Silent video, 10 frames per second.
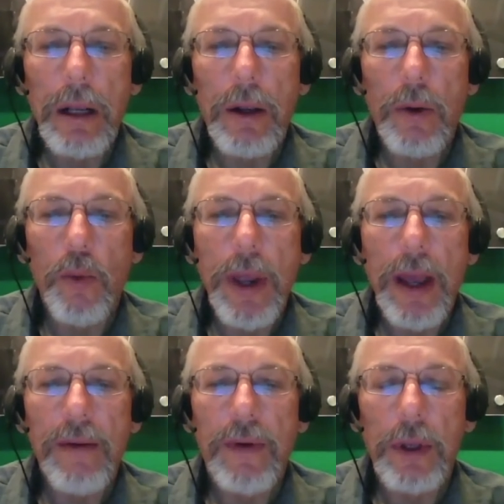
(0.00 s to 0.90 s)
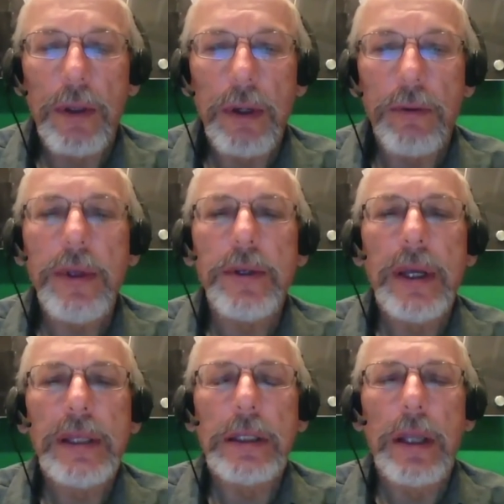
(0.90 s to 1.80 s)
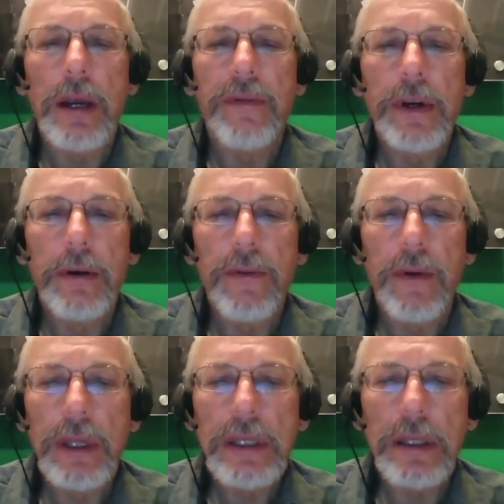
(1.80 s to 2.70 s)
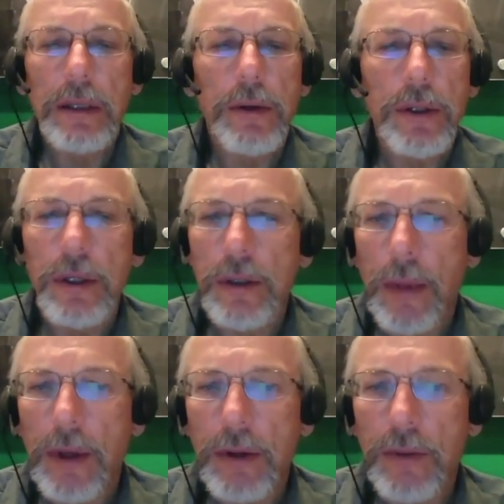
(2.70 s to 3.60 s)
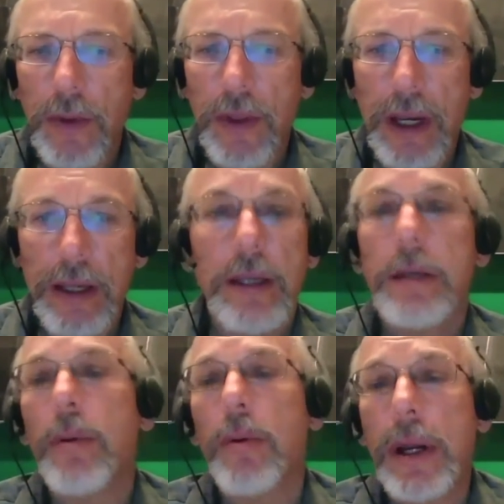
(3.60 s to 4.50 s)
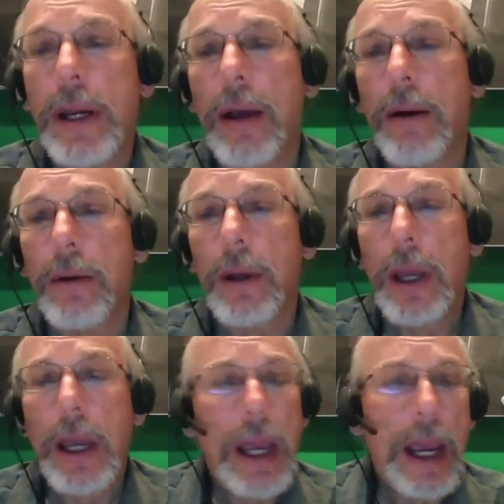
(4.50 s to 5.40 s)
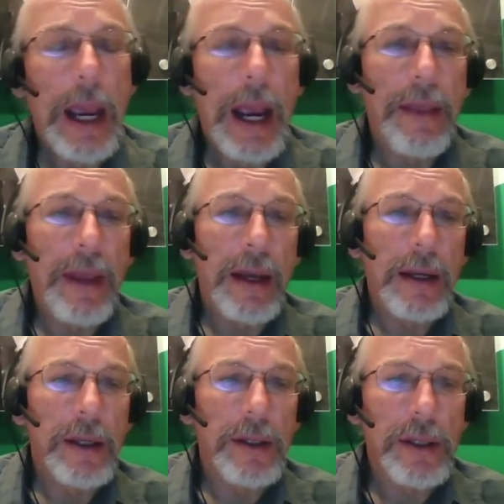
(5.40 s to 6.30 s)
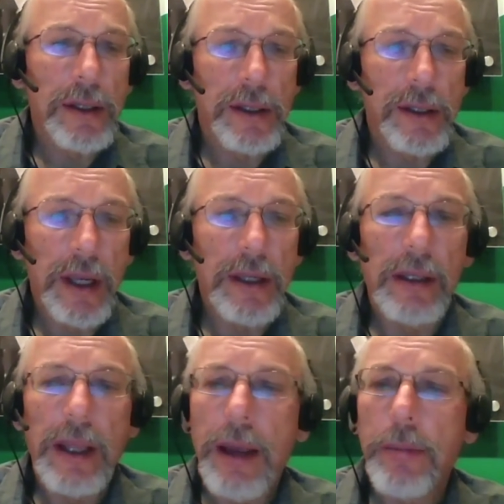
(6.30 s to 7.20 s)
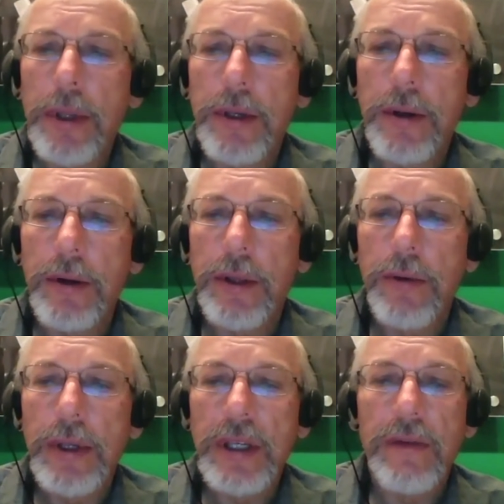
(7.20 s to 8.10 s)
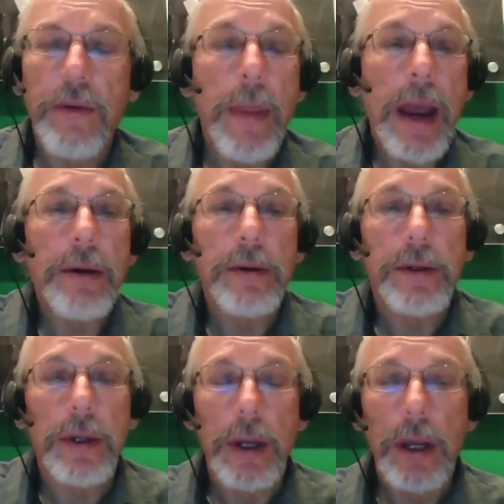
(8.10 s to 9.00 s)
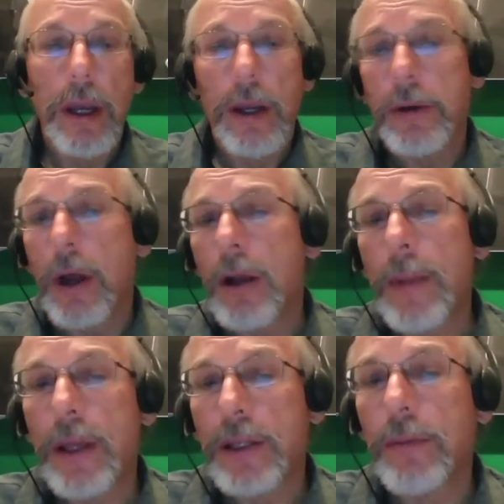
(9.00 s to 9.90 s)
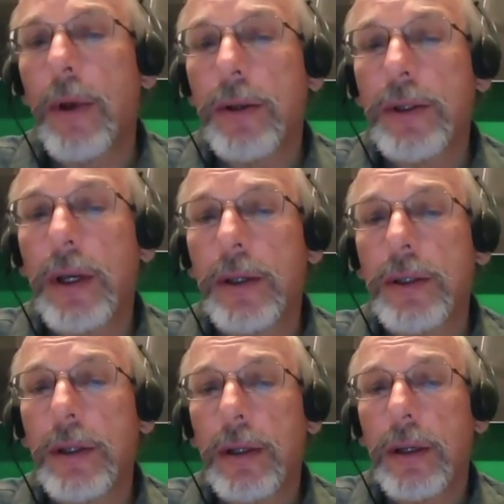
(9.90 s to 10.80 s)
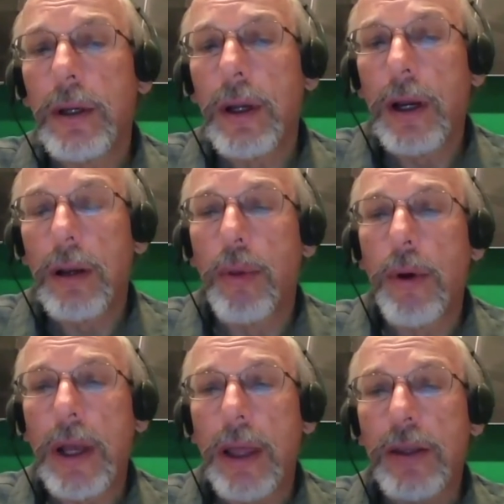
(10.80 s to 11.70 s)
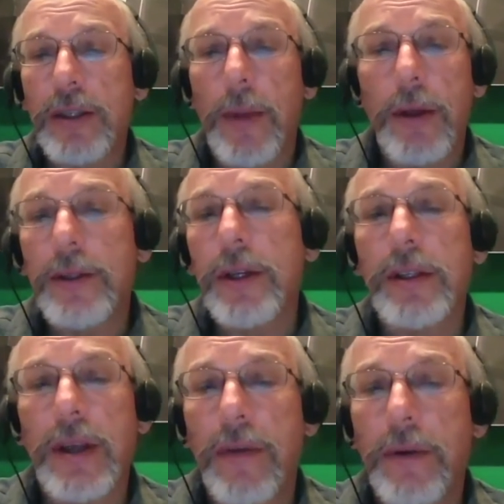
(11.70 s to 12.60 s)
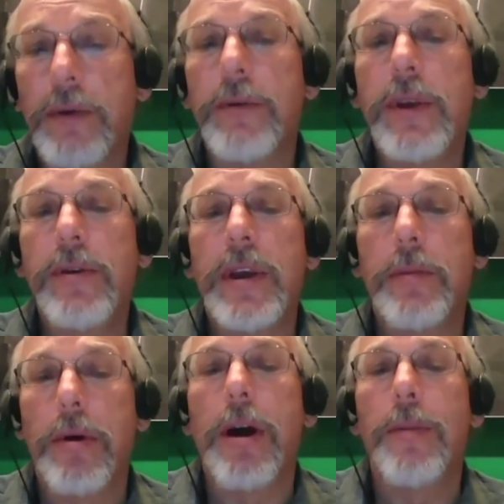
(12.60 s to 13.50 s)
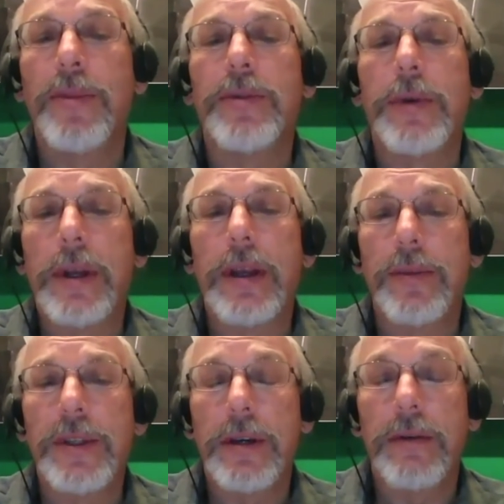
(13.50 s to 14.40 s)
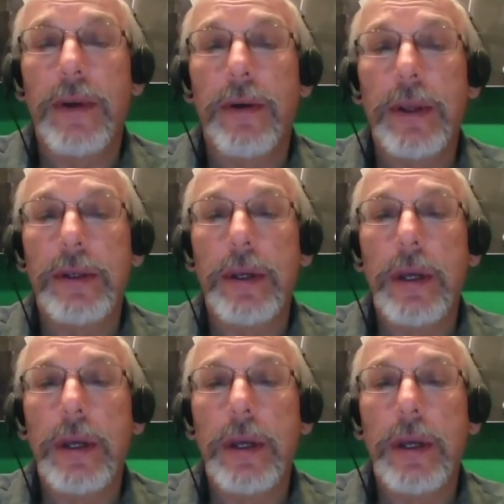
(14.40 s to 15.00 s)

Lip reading: Anritsu has a lot of interference solutions, but there's one thing I need to point out, and that is signal amplitude at the receiver matters. You're talking about small cells, and I'll point out that small cells have their own unique problems when it comes to interference.